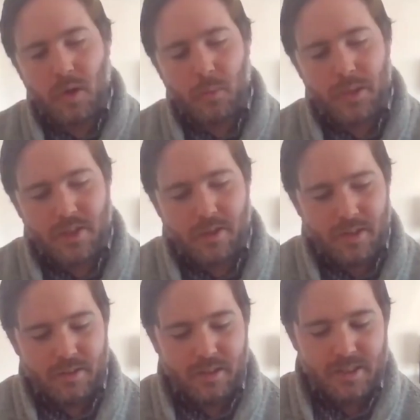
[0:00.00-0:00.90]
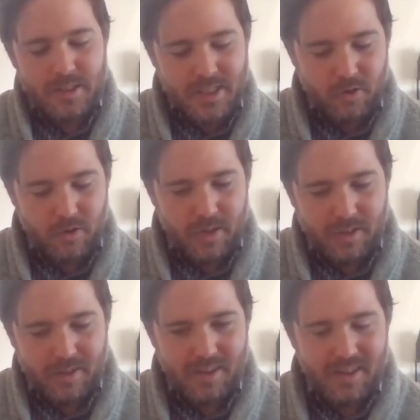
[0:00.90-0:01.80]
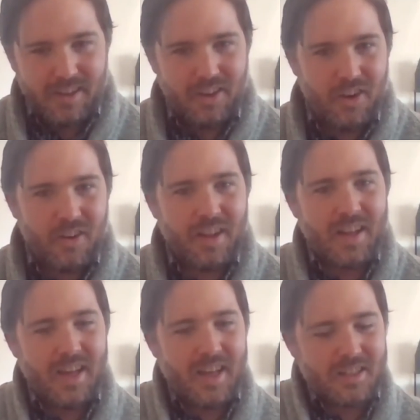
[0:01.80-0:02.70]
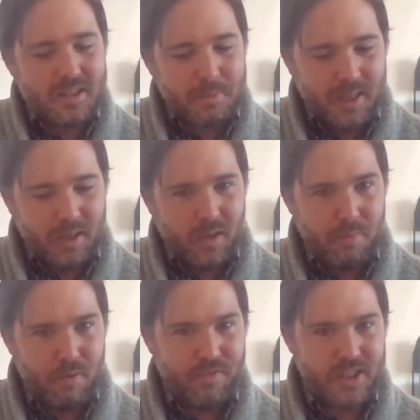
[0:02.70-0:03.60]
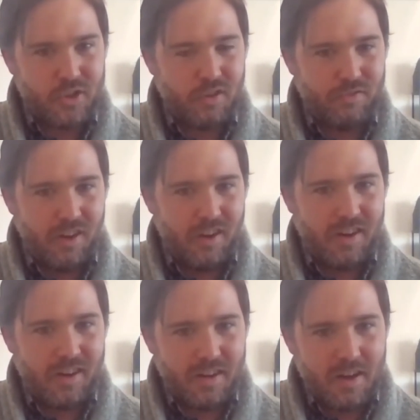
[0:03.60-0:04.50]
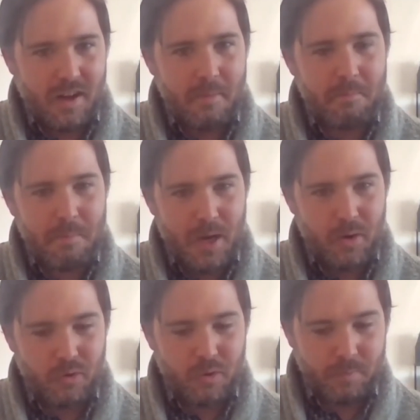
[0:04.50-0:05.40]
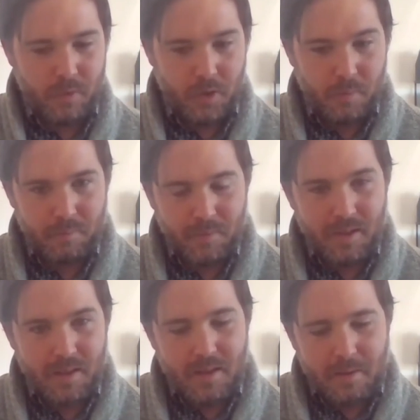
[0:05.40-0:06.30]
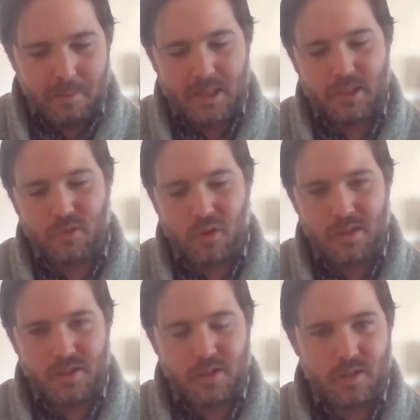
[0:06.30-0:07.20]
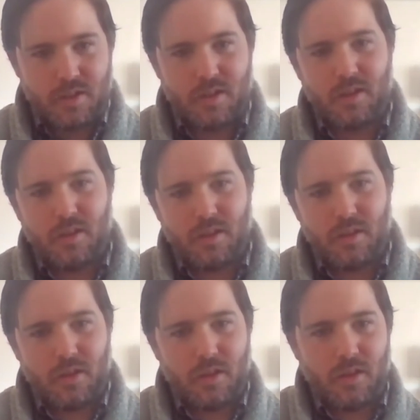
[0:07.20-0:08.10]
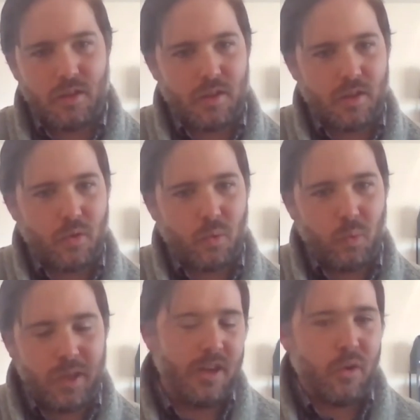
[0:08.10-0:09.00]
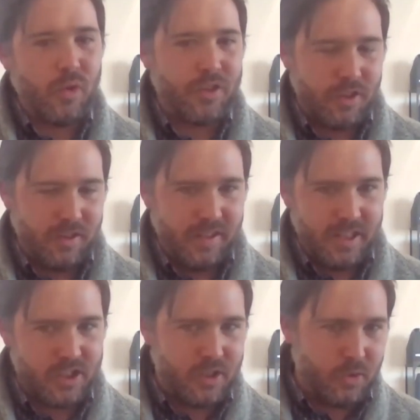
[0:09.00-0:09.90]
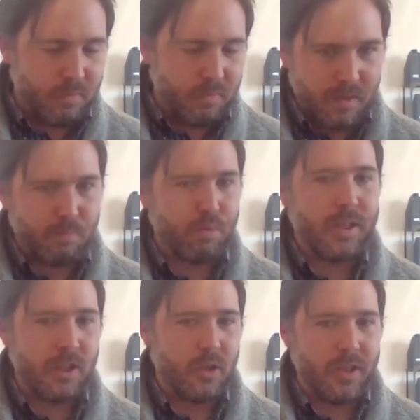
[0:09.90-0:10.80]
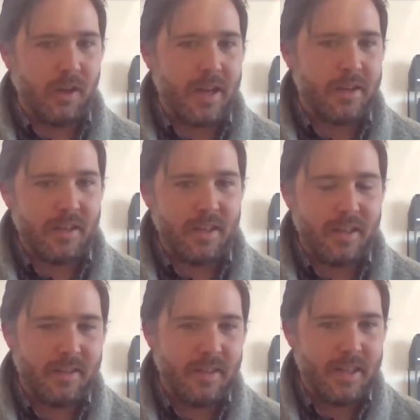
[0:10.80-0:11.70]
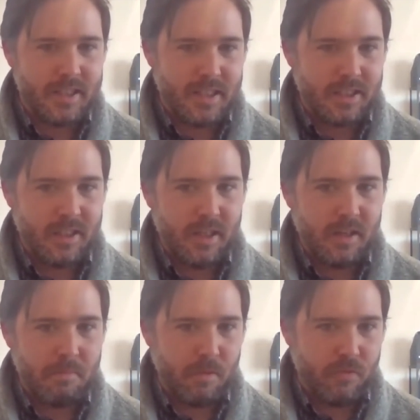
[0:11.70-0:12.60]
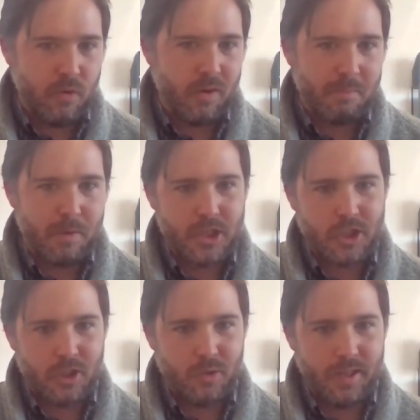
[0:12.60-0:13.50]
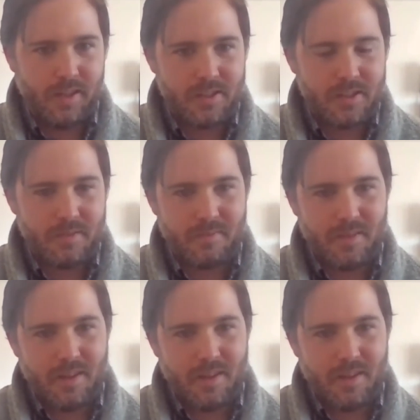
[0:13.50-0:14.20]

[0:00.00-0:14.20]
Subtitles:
where we started considering, as speaking with a professor of law about, because of course, we cannot return these to the pre-colonial entity that existed before British colonialism.